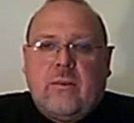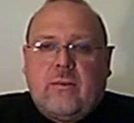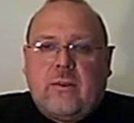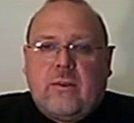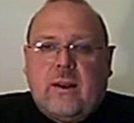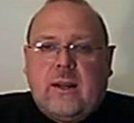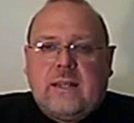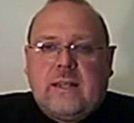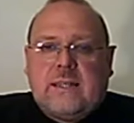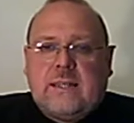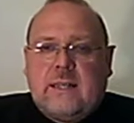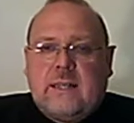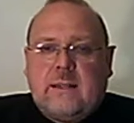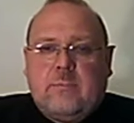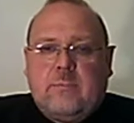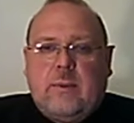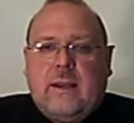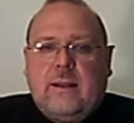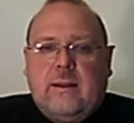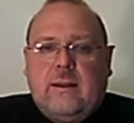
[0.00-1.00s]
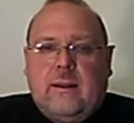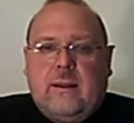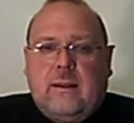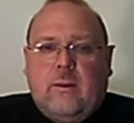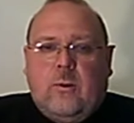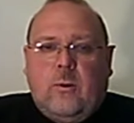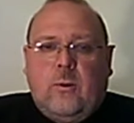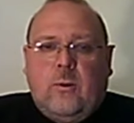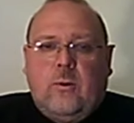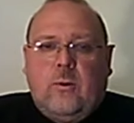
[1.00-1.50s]
of Christ as being like
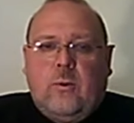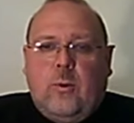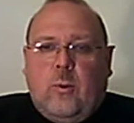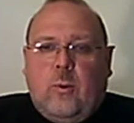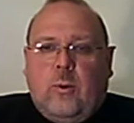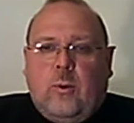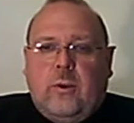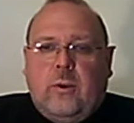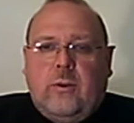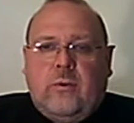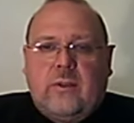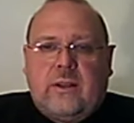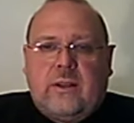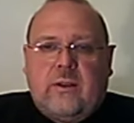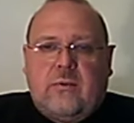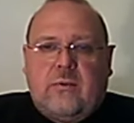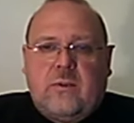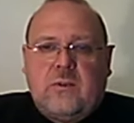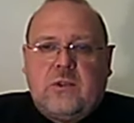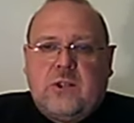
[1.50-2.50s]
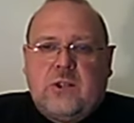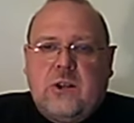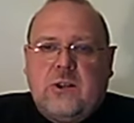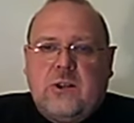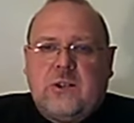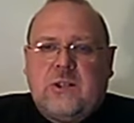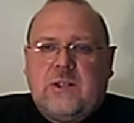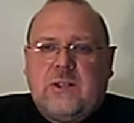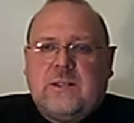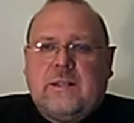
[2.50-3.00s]
all all of the different
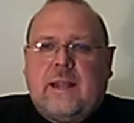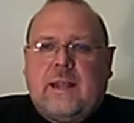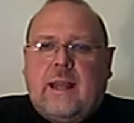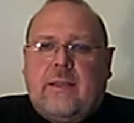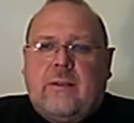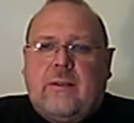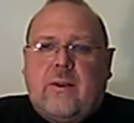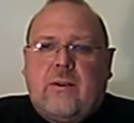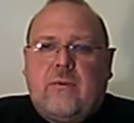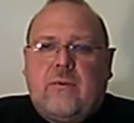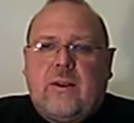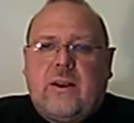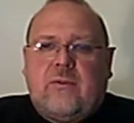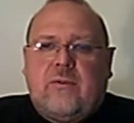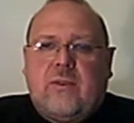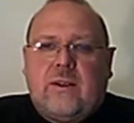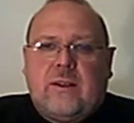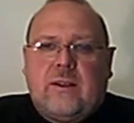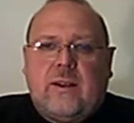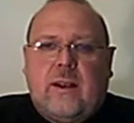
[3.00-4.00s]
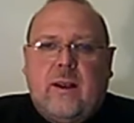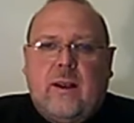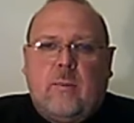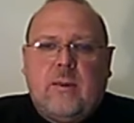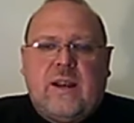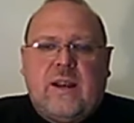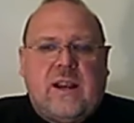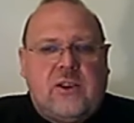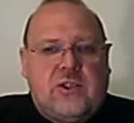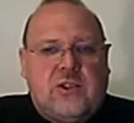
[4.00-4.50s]
churches together, every different
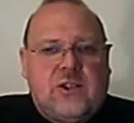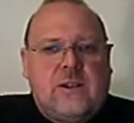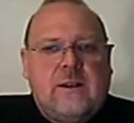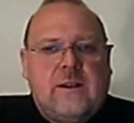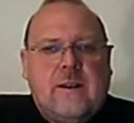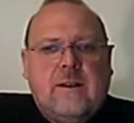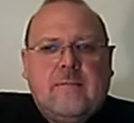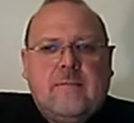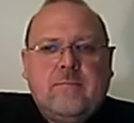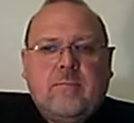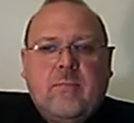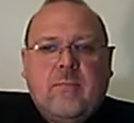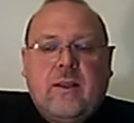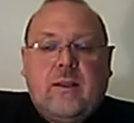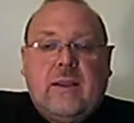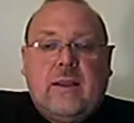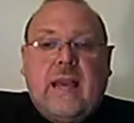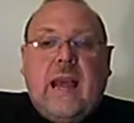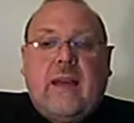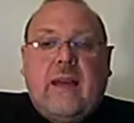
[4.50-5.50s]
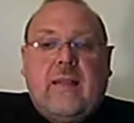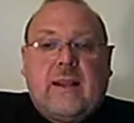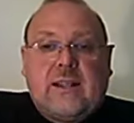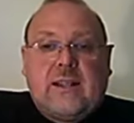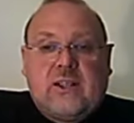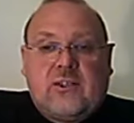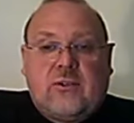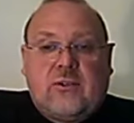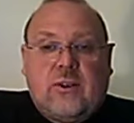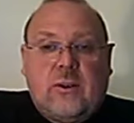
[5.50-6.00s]
denomination. Yeah,
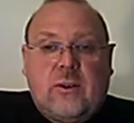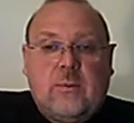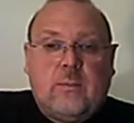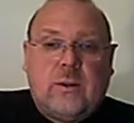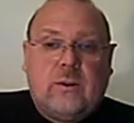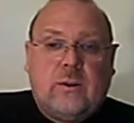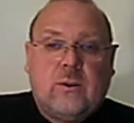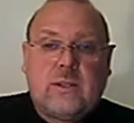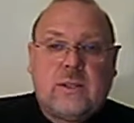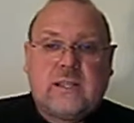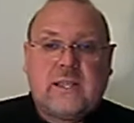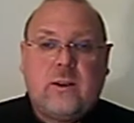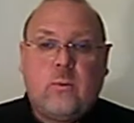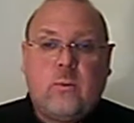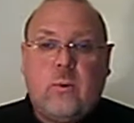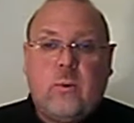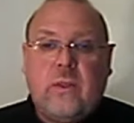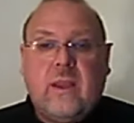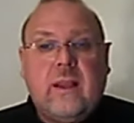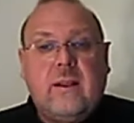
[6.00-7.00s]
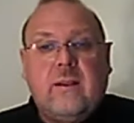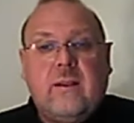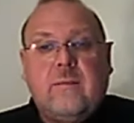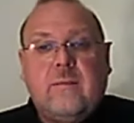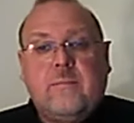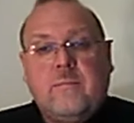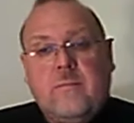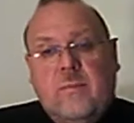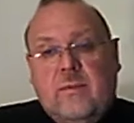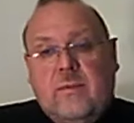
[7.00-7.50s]
that's true, but also within
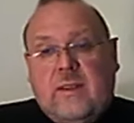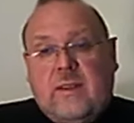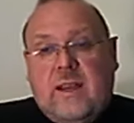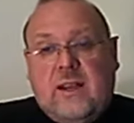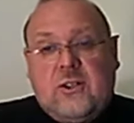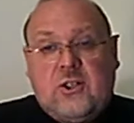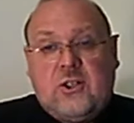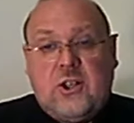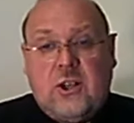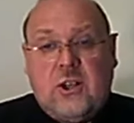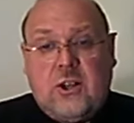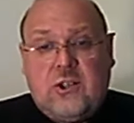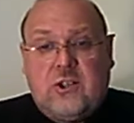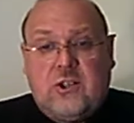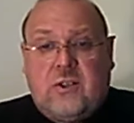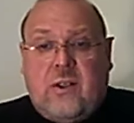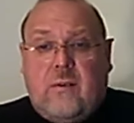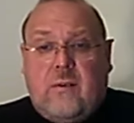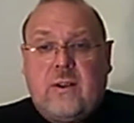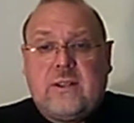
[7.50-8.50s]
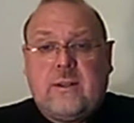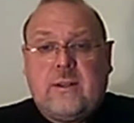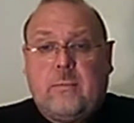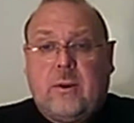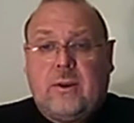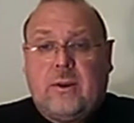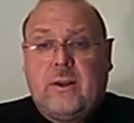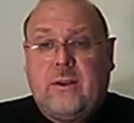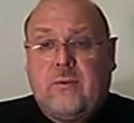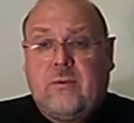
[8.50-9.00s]
a church there is the
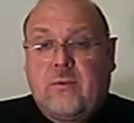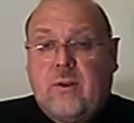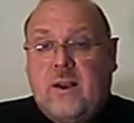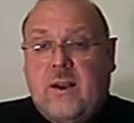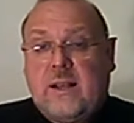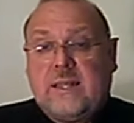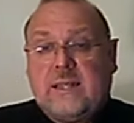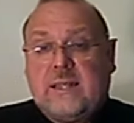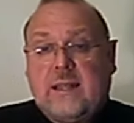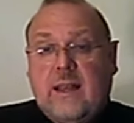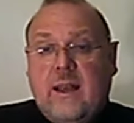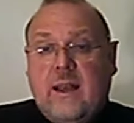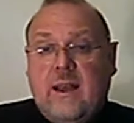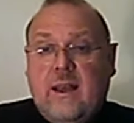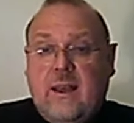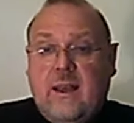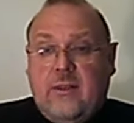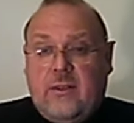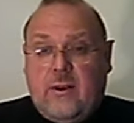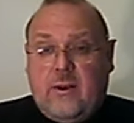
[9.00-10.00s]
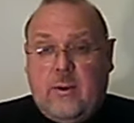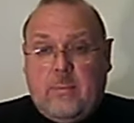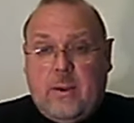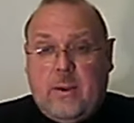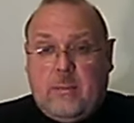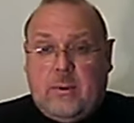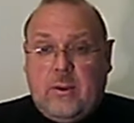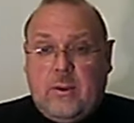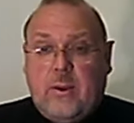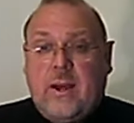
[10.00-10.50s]
body of Christ. There are
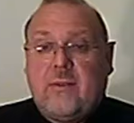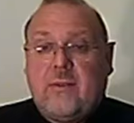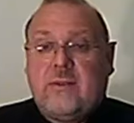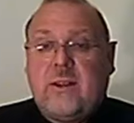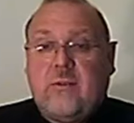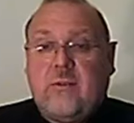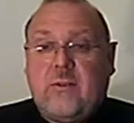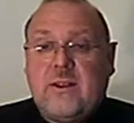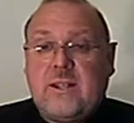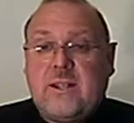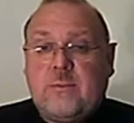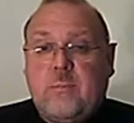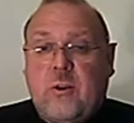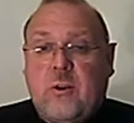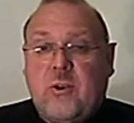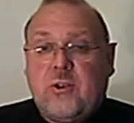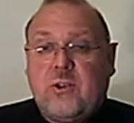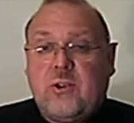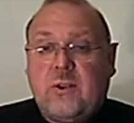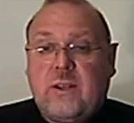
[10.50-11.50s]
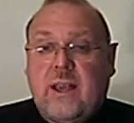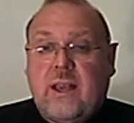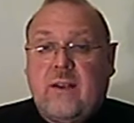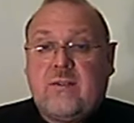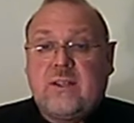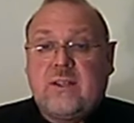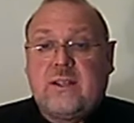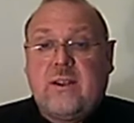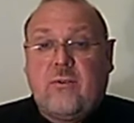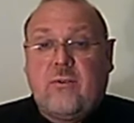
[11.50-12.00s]
people who have different spiritual
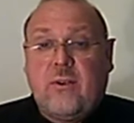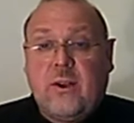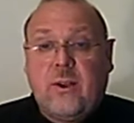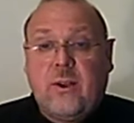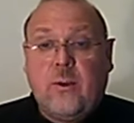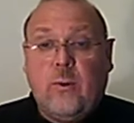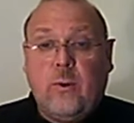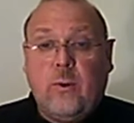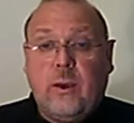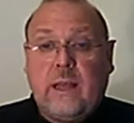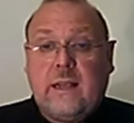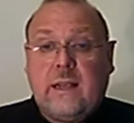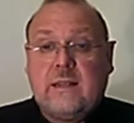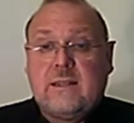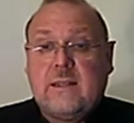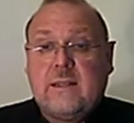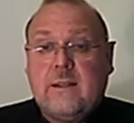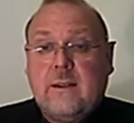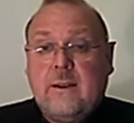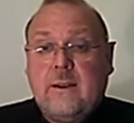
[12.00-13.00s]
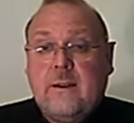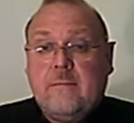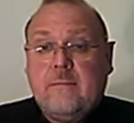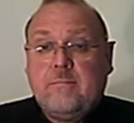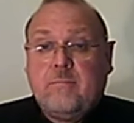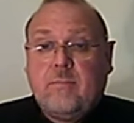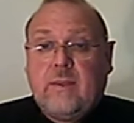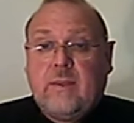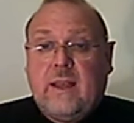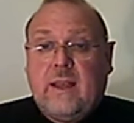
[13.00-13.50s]
gifts, different callings,
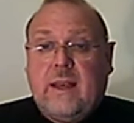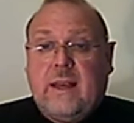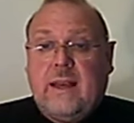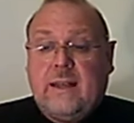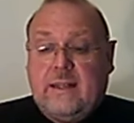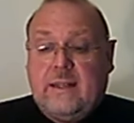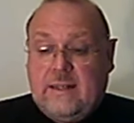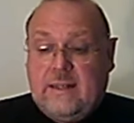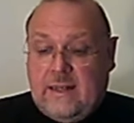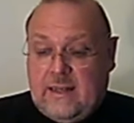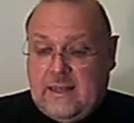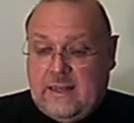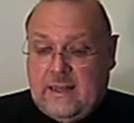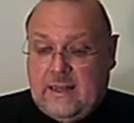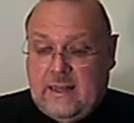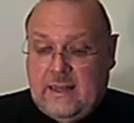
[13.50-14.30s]
and uh,